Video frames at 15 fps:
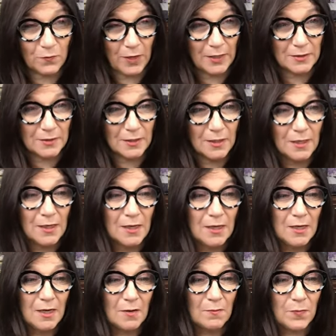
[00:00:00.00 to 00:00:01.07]
ways.
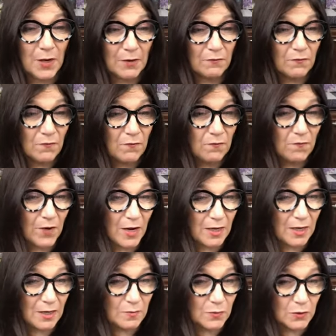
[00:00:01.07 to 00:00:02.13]
But
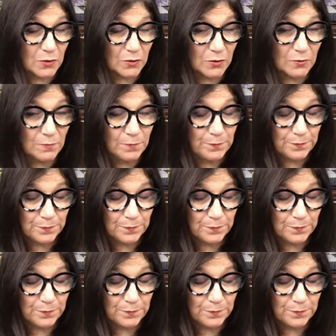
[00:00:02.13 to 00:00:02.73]
fiber,